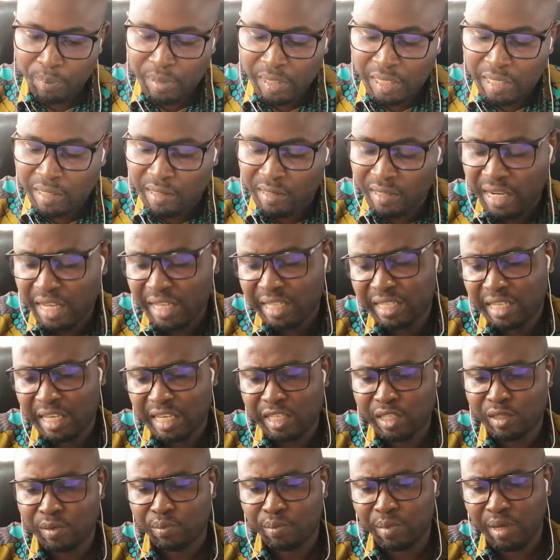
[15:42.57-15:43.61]
create a
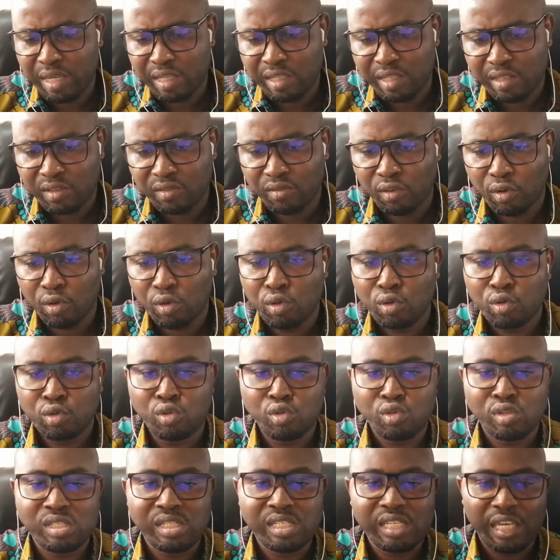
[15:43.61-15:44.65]
space for you to
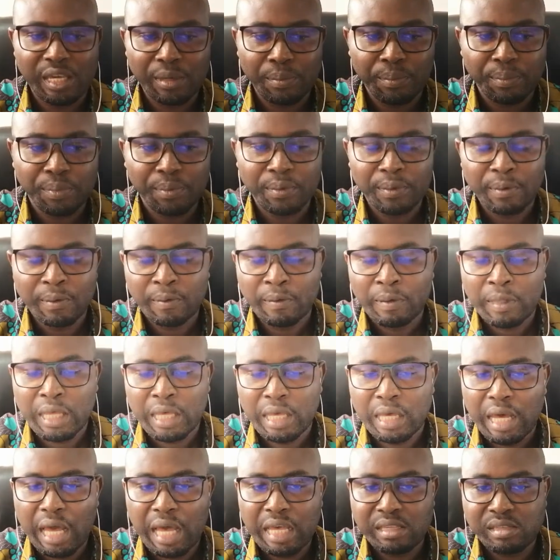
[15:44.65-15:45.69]
skip
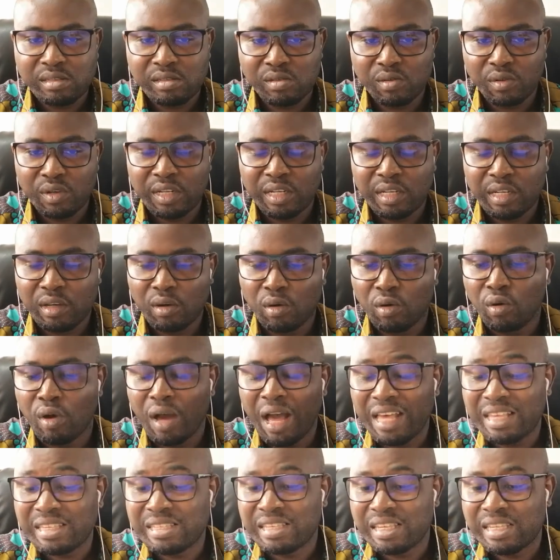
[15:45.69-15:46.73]
answering or
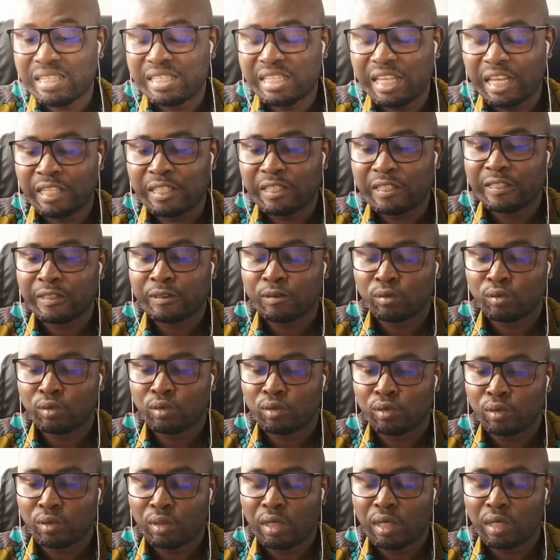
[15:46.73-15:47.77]
answers
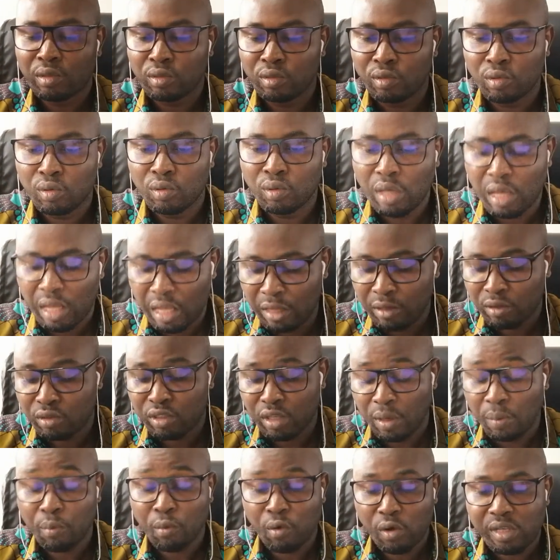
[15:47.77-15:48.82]
that
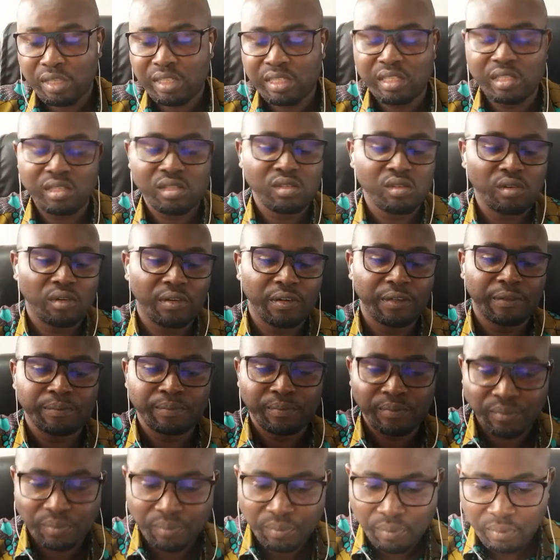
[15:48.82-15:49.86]
some questions. Sorry.
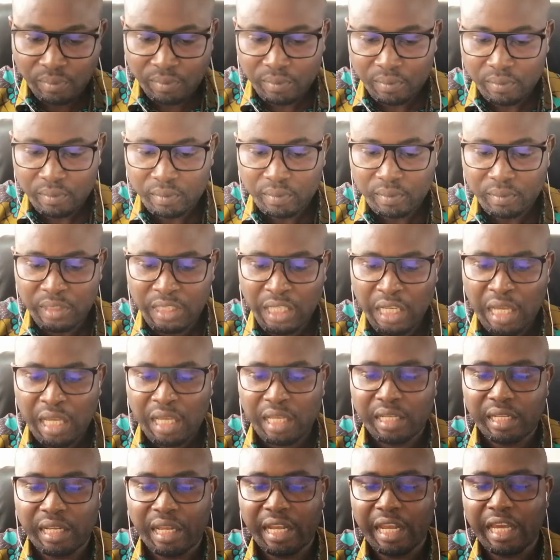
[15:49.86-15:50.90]

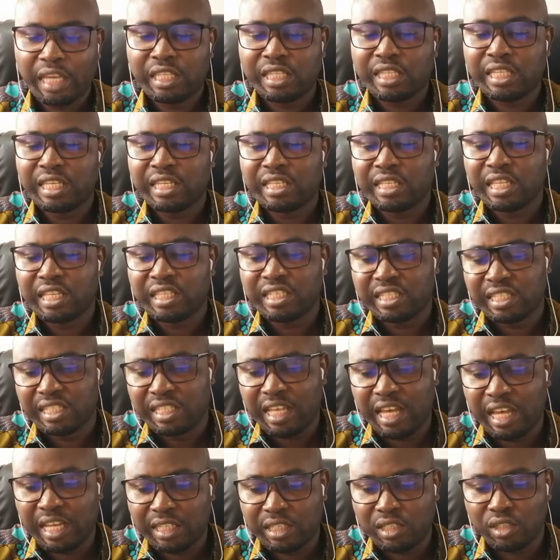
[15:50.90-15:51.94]
The next thing is
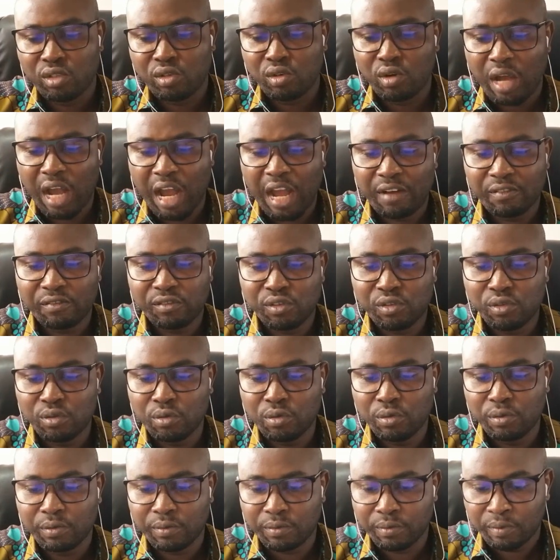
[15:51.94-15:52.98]
that you have
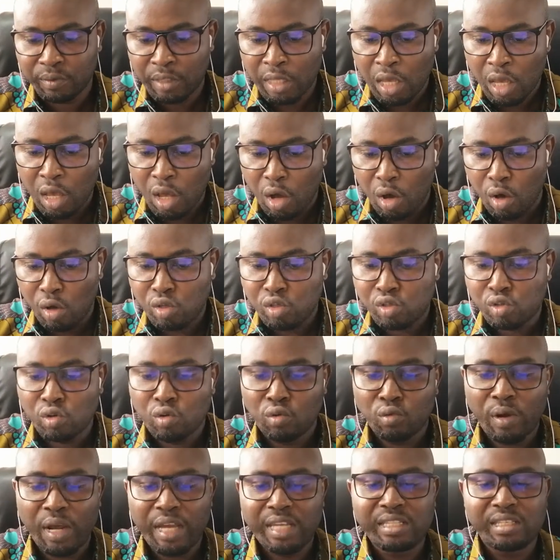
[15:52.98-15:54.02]
to also
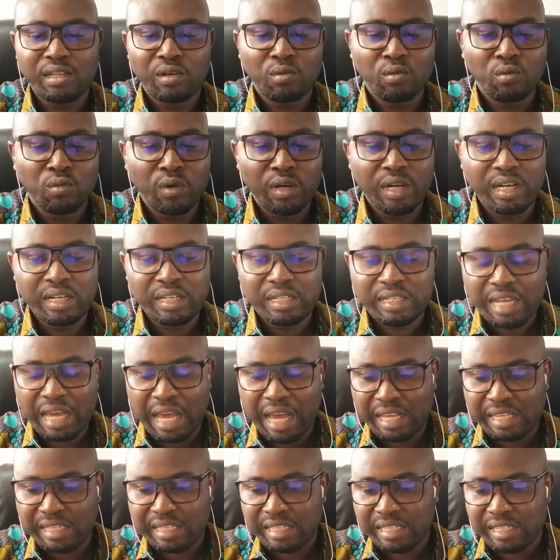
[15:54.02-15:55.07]
write a word
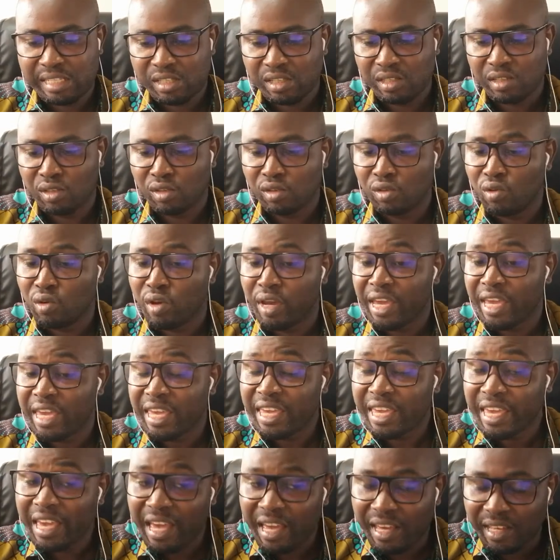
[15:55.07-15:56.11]
as you
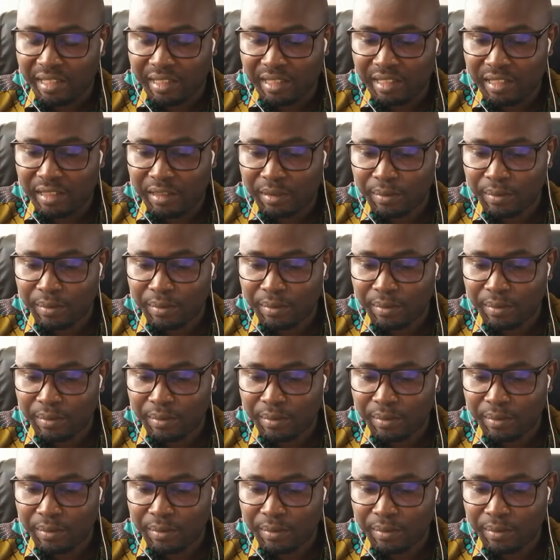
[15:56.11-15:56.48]
hear it.